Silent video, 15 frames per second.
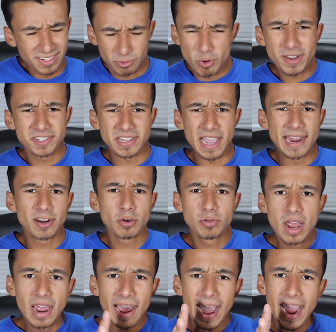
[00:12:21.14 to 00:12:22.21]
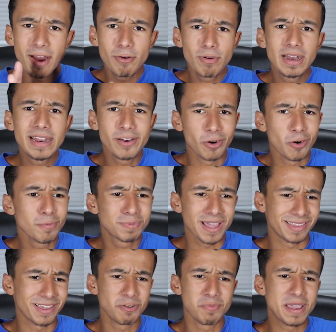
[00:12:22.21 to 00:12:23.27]
quick side note, I really hope
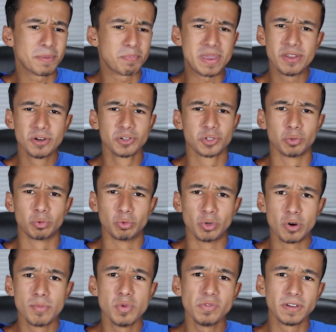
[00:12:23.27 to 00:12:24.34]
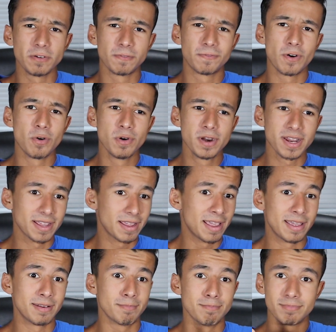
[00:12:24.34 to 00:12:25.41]
that they don't make Peters role moving forward
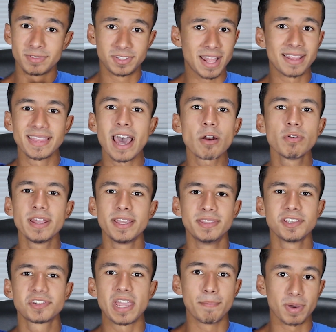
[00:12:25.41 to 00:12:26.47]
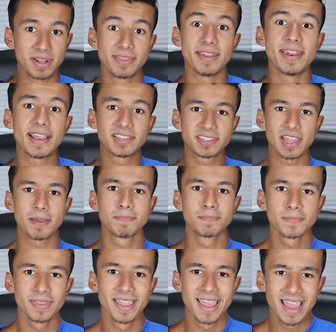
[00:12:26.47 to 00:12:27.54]
in not only in this game but in the next game.
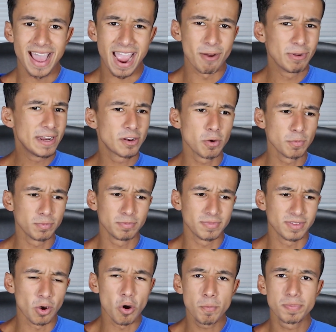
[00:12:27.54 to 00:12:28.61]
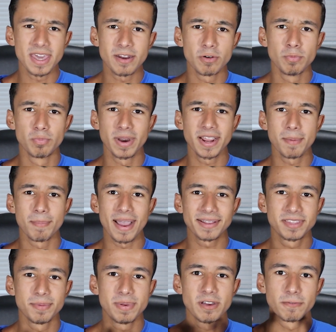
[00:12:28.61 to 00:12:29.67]
I really don't hope they don't bring him
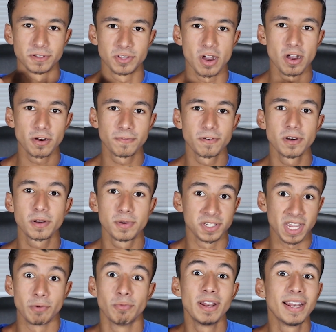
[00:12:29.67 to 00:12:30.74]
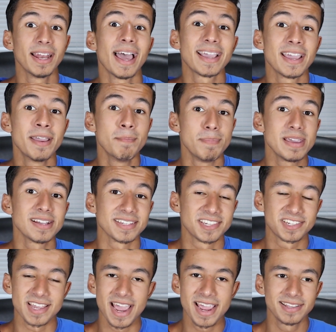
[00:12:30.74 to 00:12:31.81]
back to being a photographer because I really like him being a
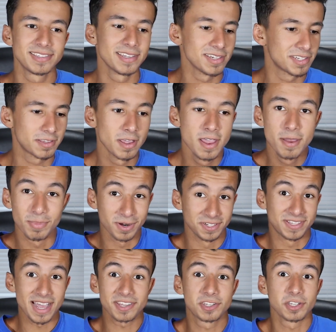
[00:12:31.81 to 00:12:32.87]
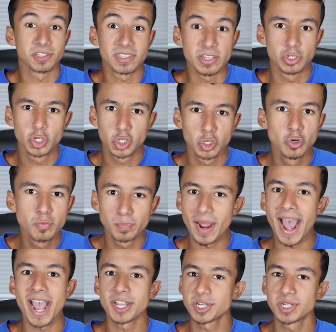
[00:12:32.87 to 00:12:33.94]
scientist because that's just his true
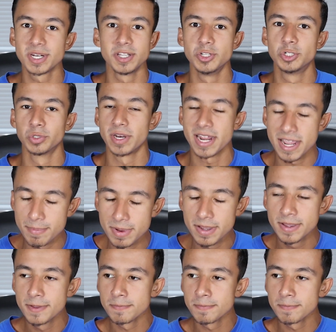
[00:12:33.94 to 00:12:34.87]
passion and dream.